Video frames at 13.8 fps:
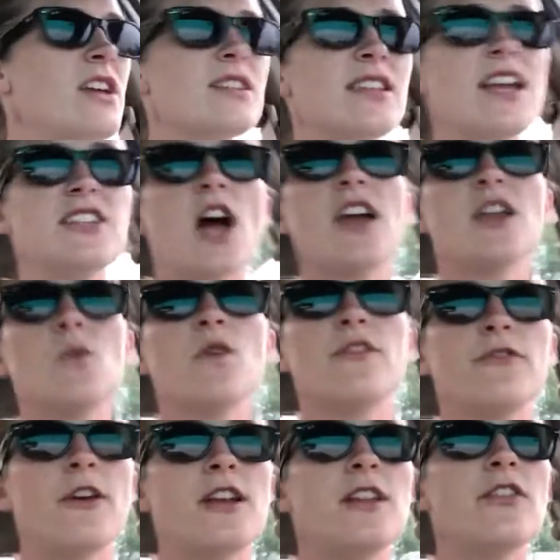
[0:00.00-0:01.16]
It's like talking with a
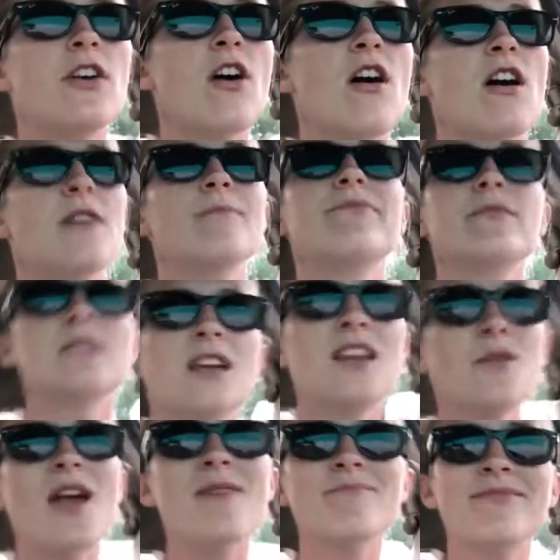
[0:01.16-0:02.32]
friend in the car.
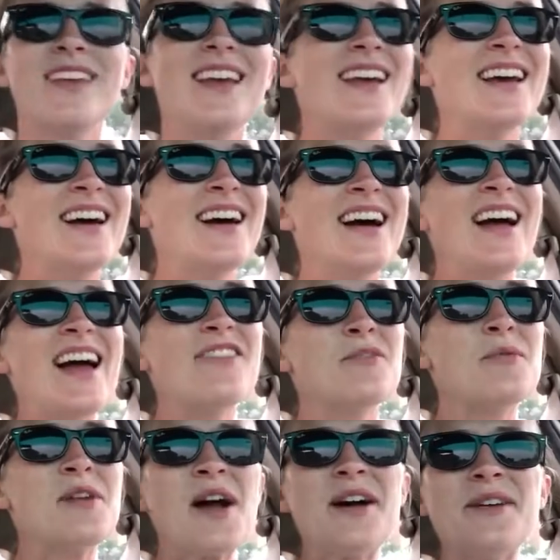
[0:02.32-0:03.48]
Anyway,
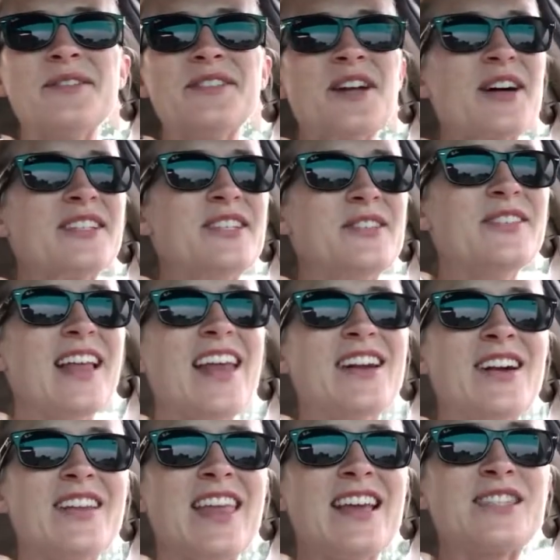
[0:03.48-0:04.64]
everybody, I'll talk to you
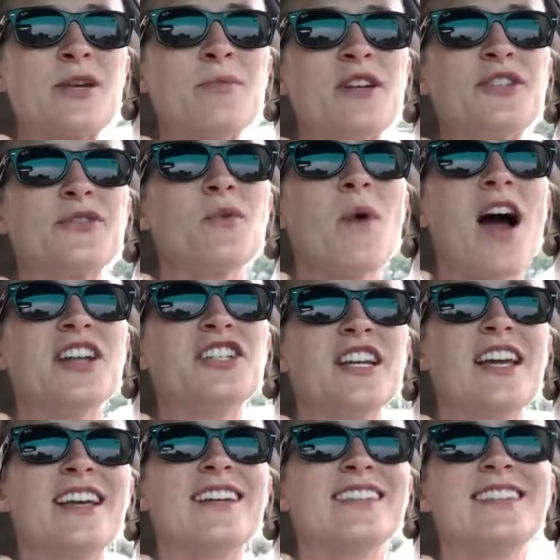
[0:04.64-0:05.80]
later. Thanks so much for
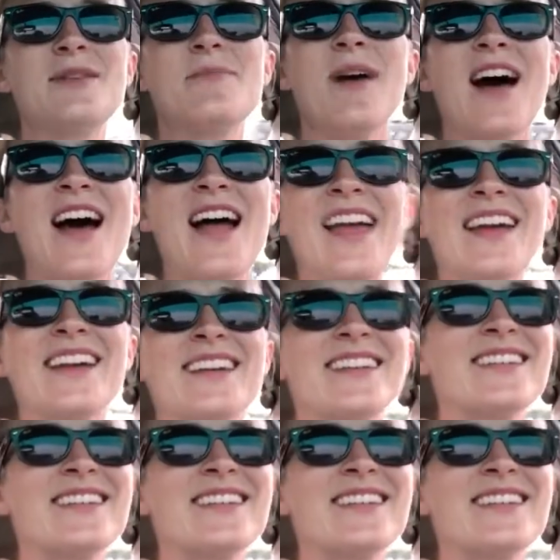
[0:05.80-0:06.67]
watching. Bye.